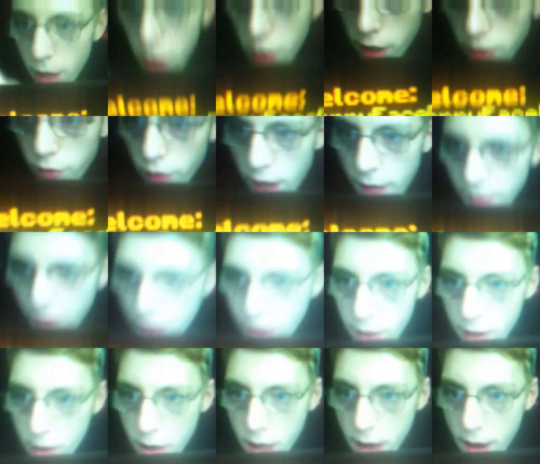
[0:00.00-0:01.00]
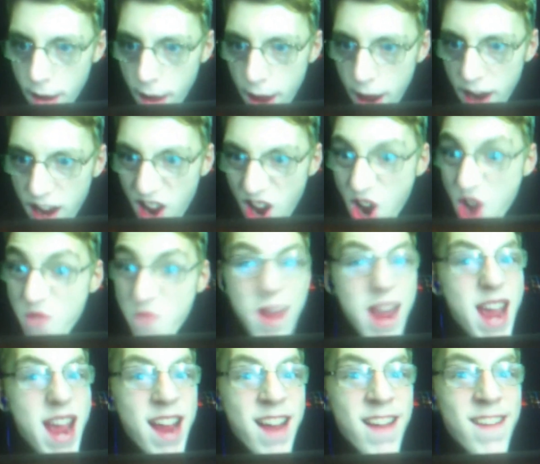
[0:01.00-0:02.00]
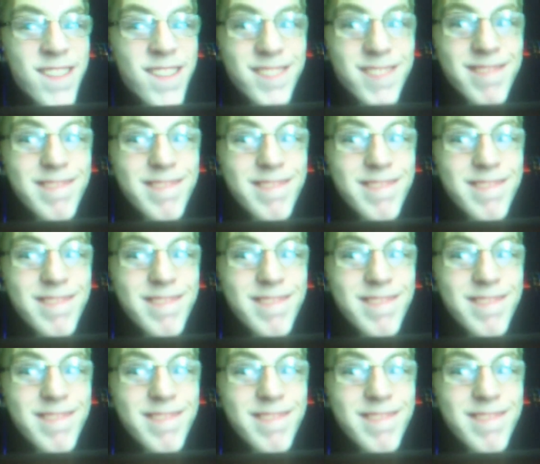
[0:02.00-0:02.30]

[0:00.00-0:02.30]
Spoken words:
Holy crap. Hello, me.